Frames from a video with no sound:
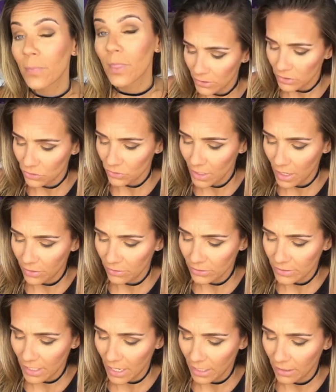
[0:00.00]
Let's do the other
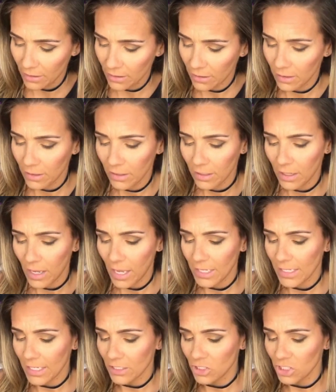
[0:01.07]
side. I
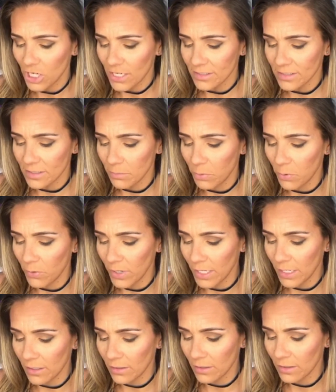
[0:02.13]
get just the
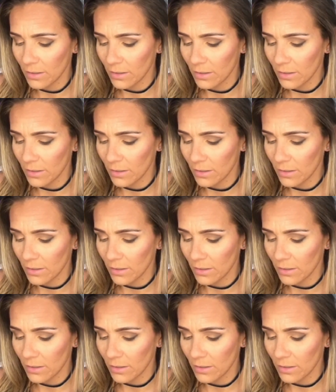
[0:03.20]
point,